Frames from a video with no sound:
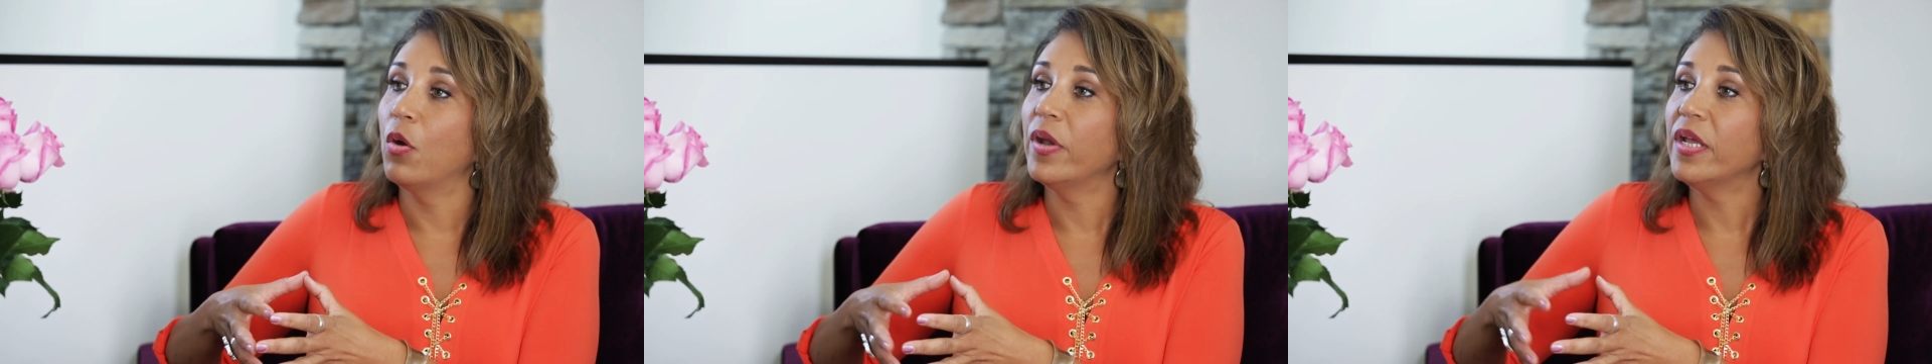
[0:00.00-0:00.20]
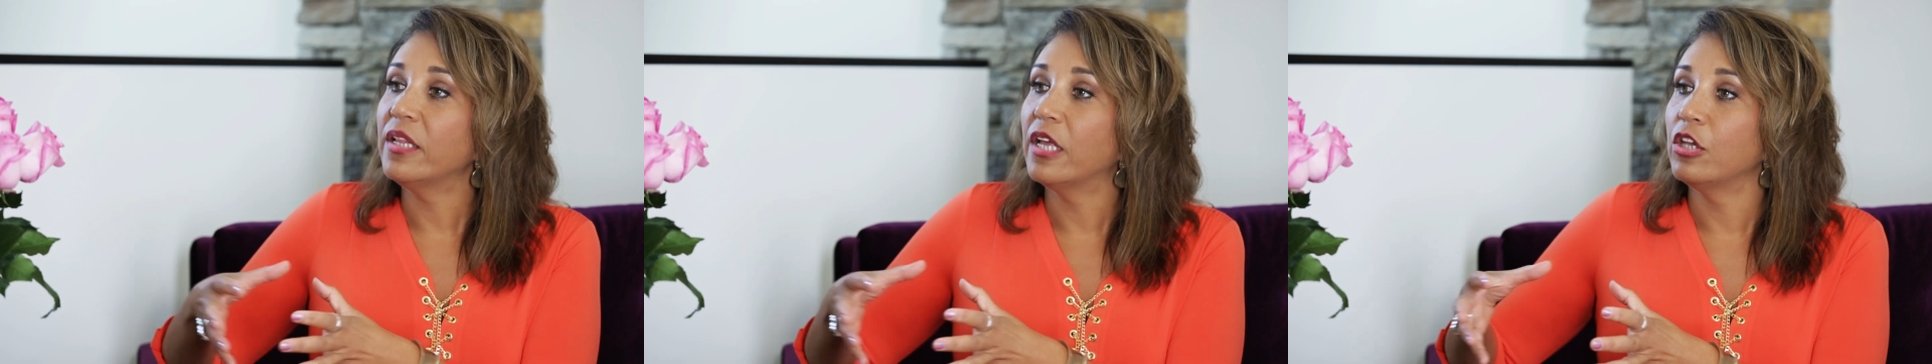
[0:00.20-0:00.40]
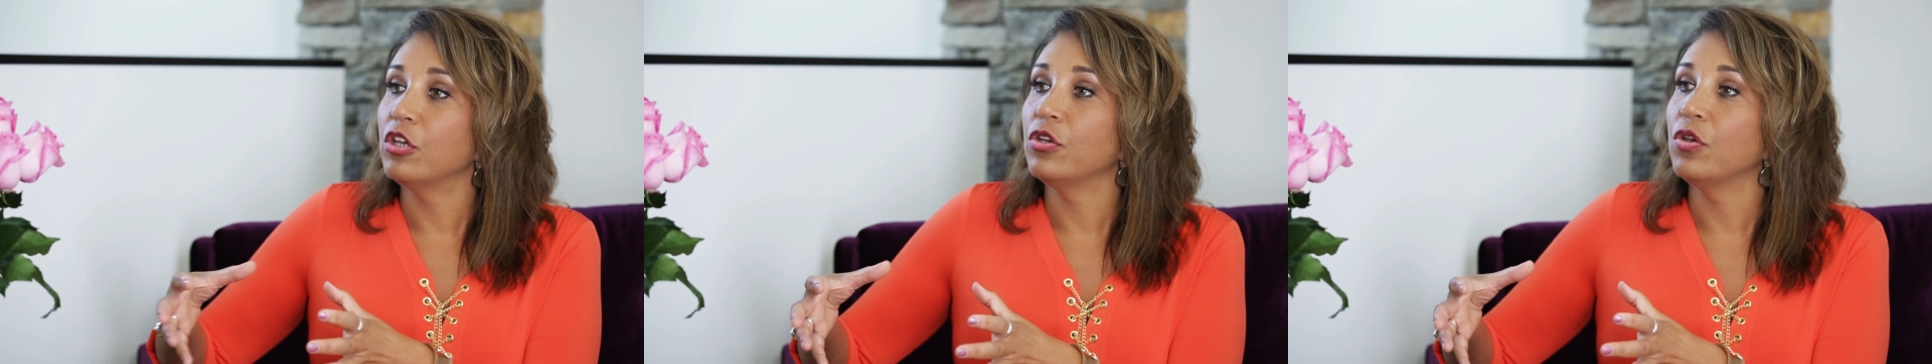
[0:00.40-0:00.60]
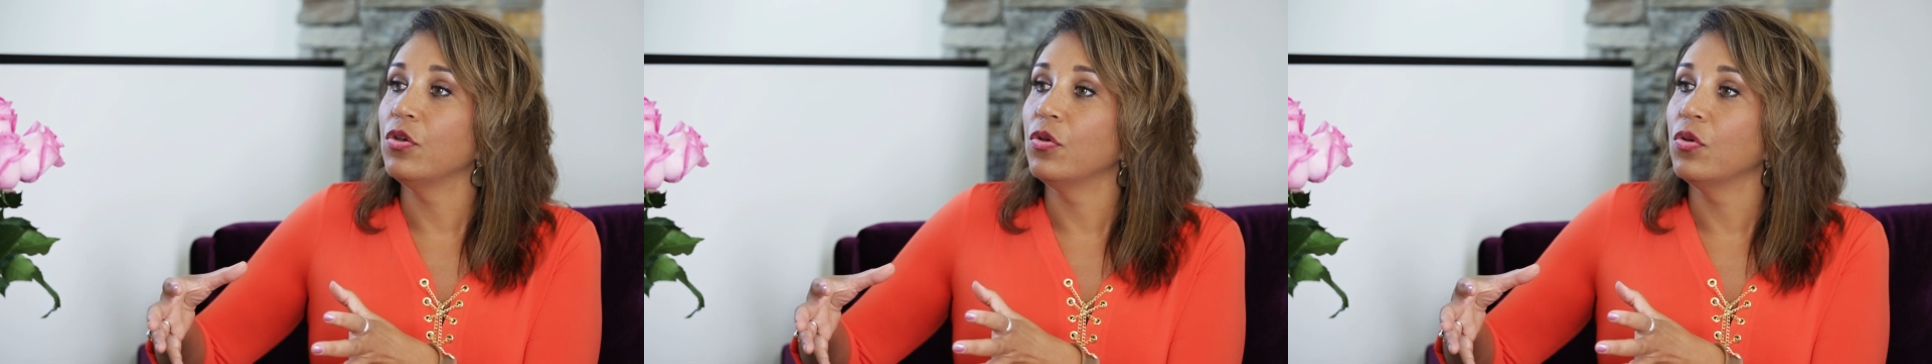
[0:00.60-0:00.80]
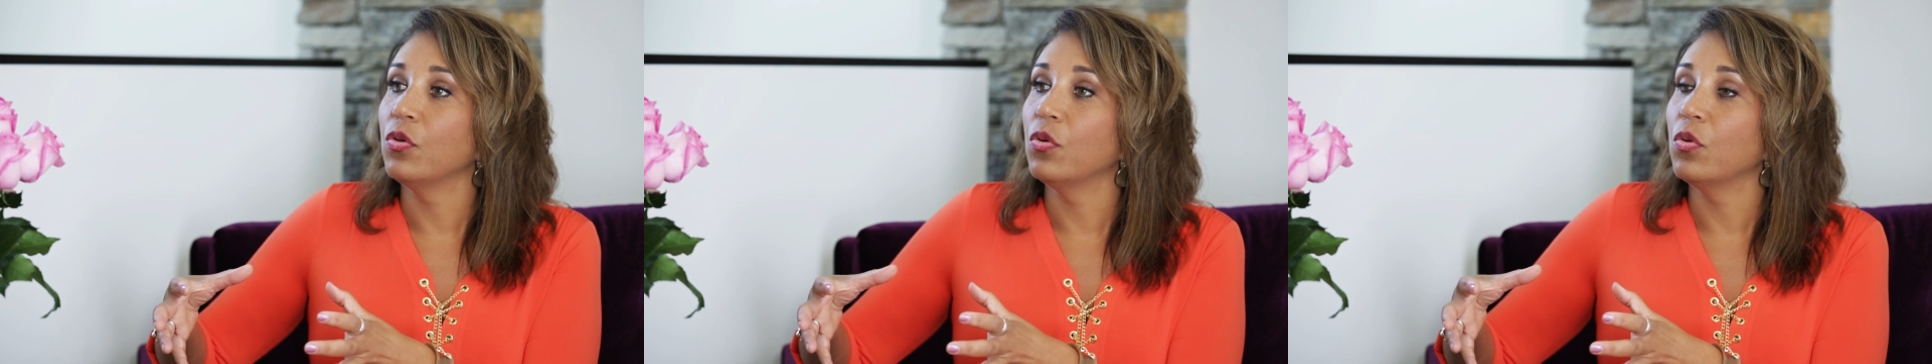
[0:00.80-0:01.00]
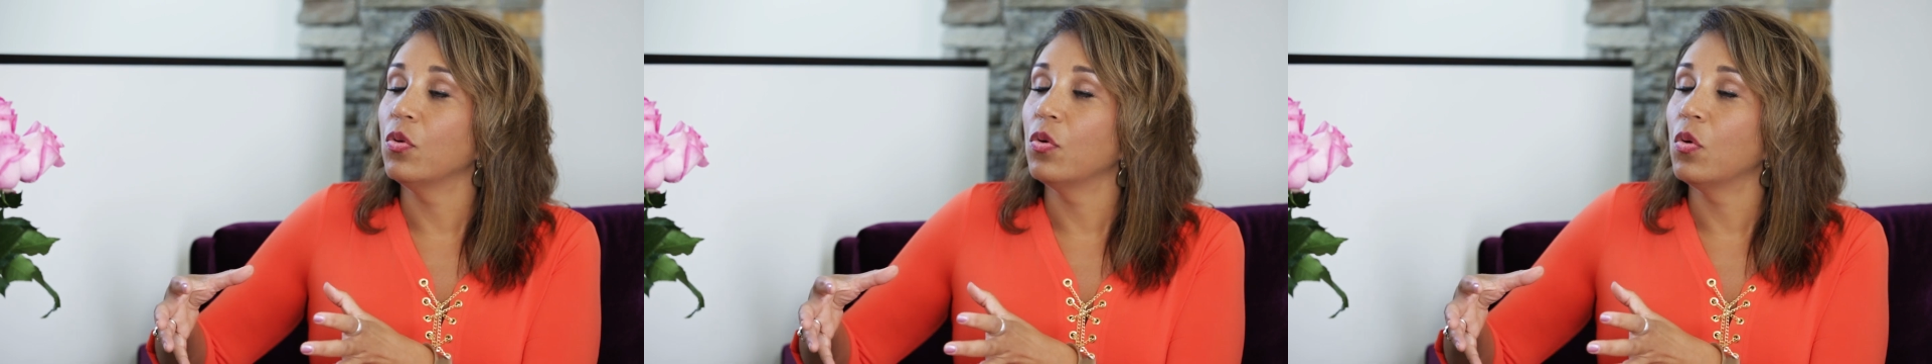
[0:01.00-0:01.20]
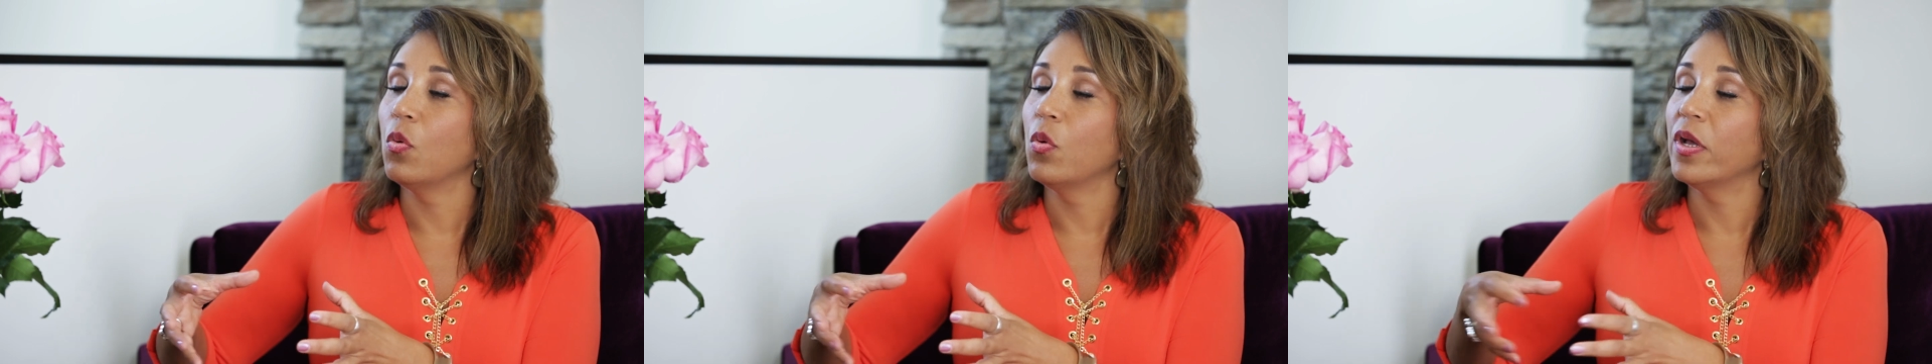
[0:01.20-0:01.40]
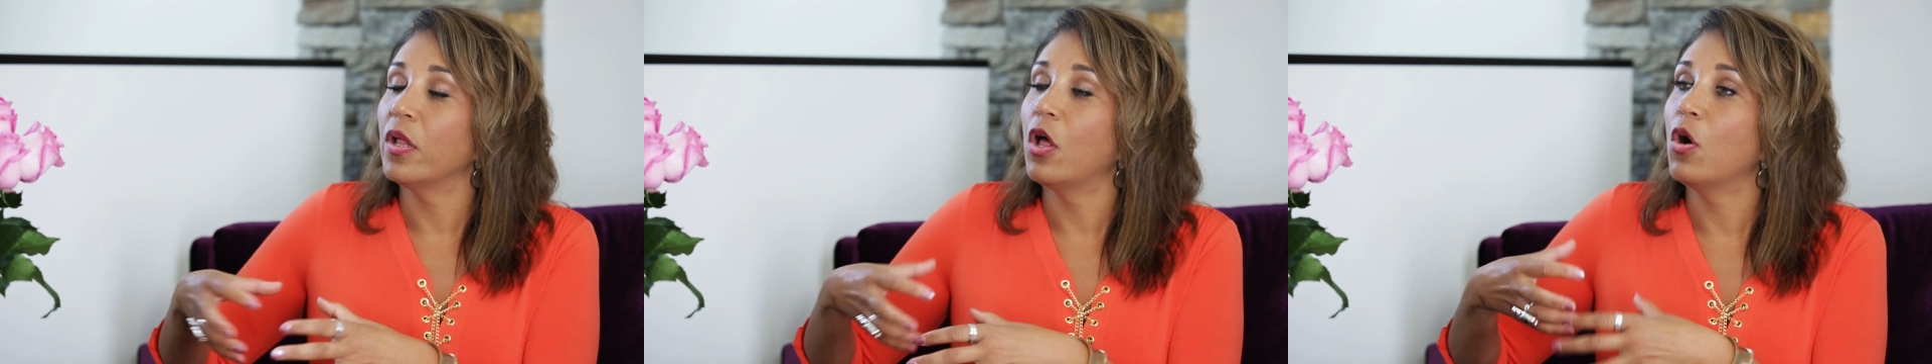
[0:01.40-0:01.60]
knowing that you
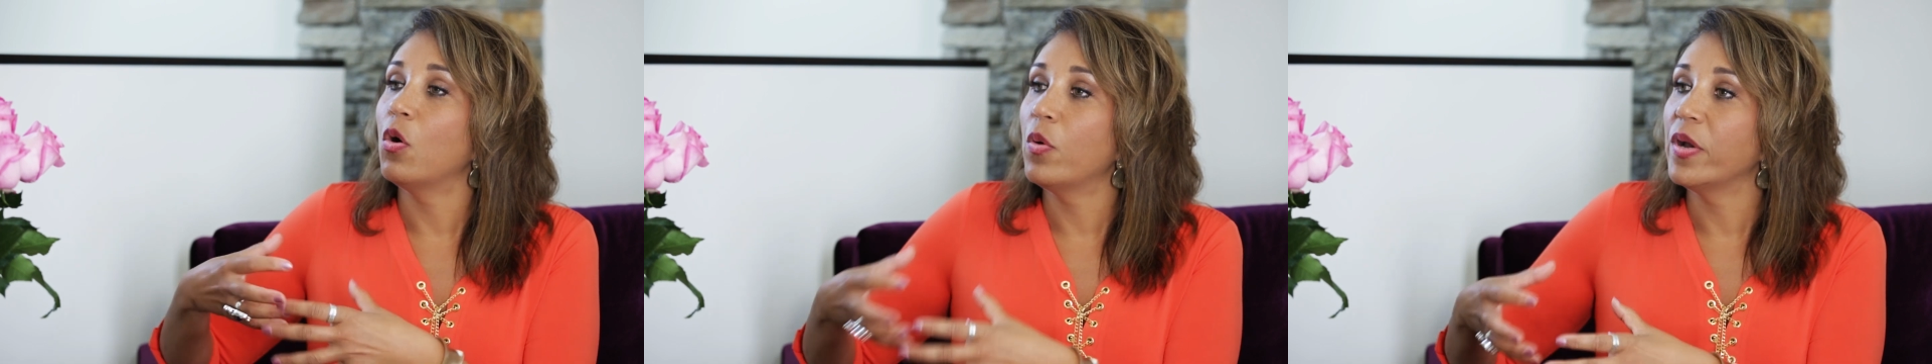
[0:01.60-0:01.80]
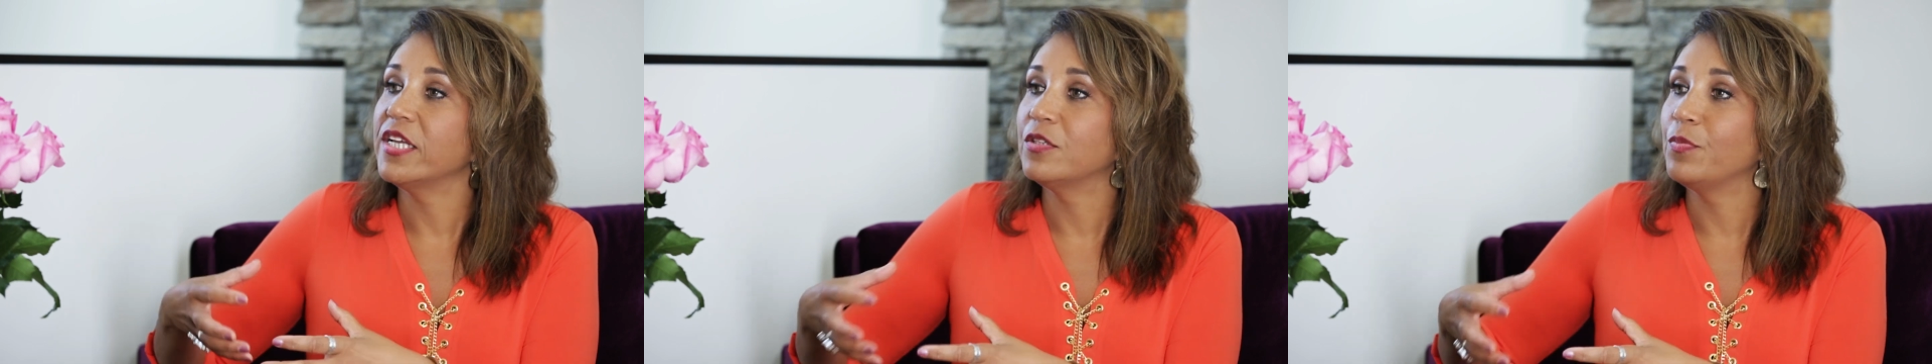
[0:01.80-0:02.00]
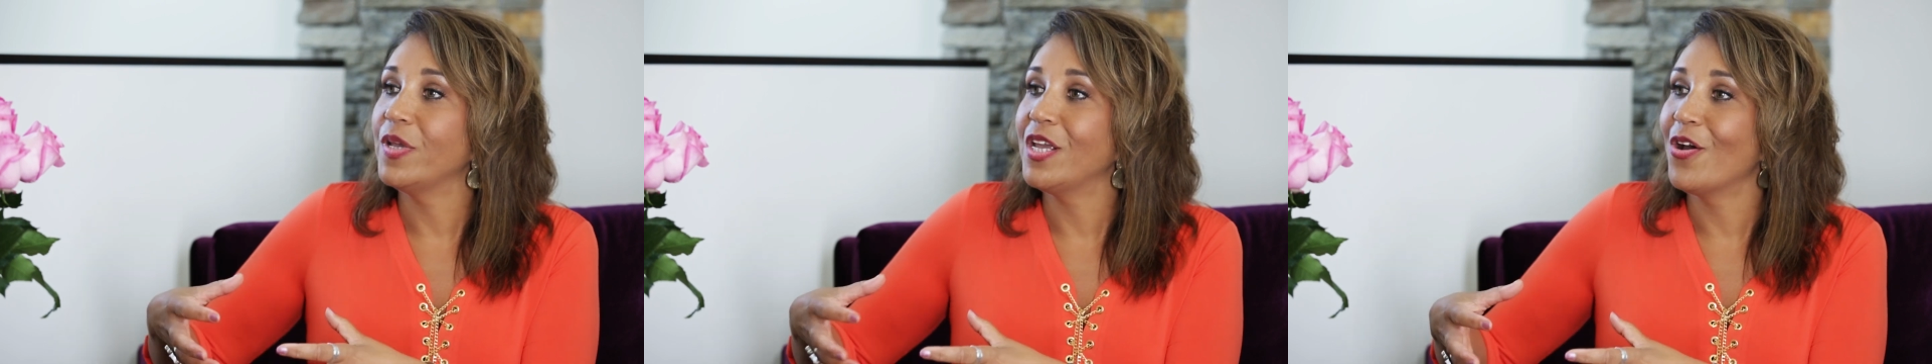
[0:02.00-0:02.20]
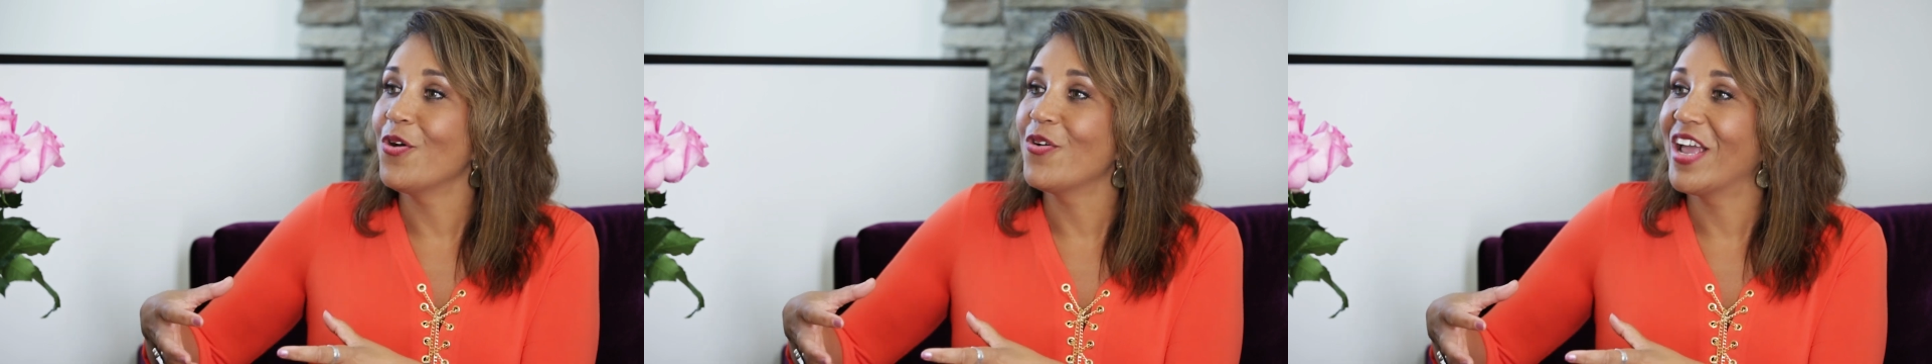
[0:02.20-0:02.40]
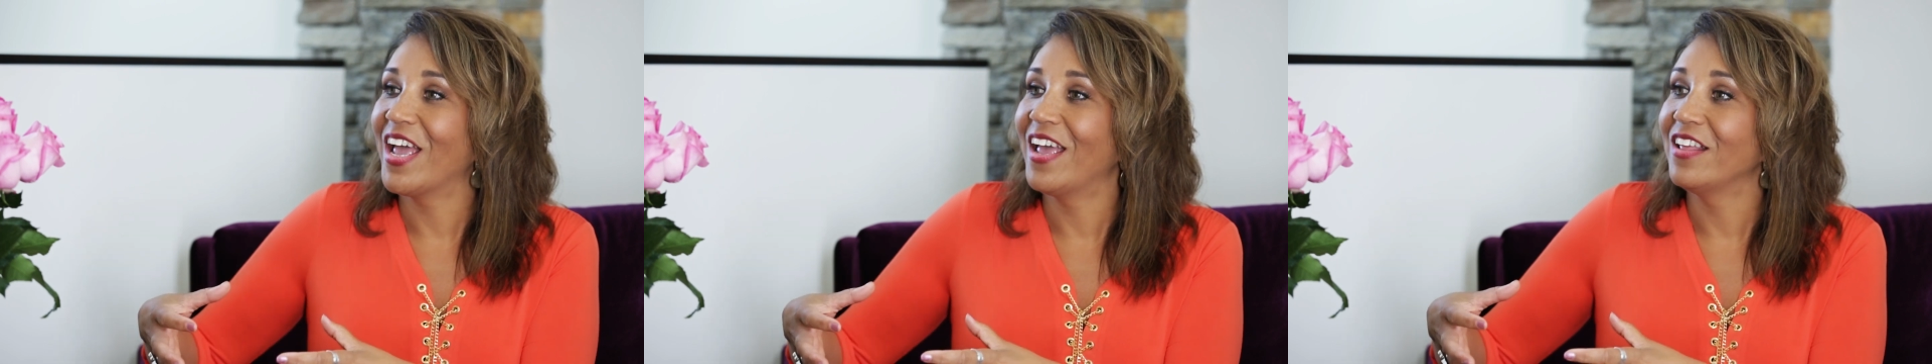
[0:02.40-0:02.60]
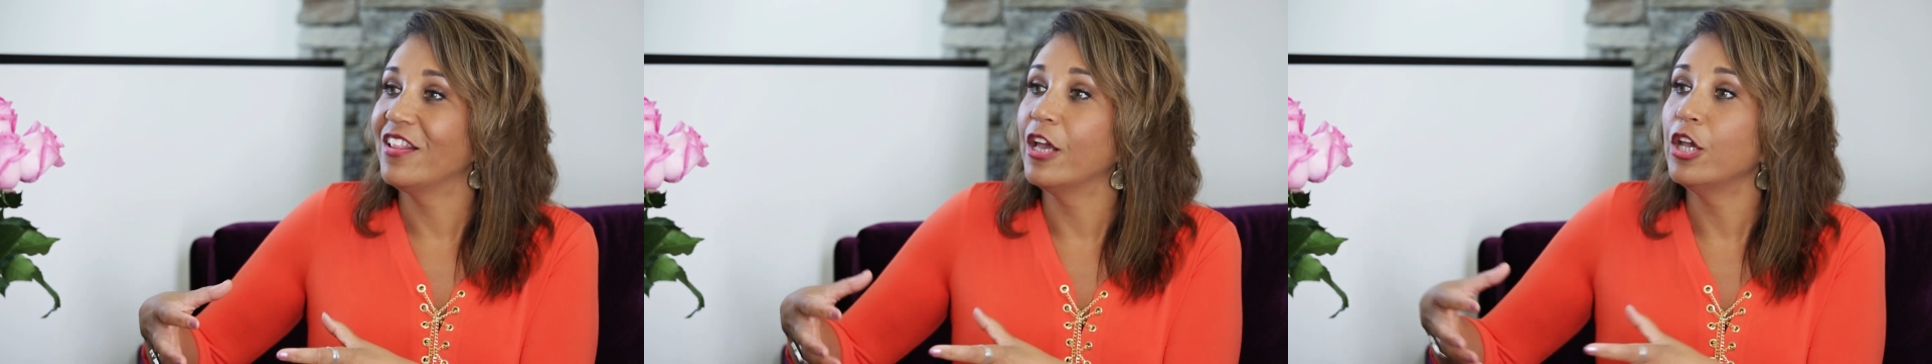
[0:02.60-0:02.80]
will always be okay,